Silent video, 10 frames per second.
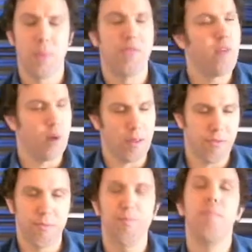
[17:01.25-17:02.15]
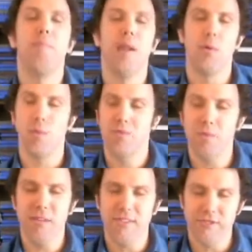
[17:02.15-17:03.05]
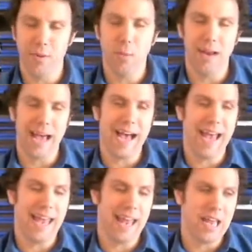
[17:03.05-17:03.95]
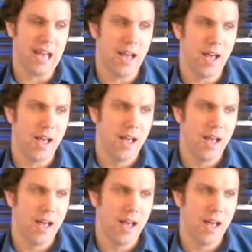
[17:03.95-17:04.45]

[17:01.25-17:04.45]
this review, I was, doing some research and whatnot, and I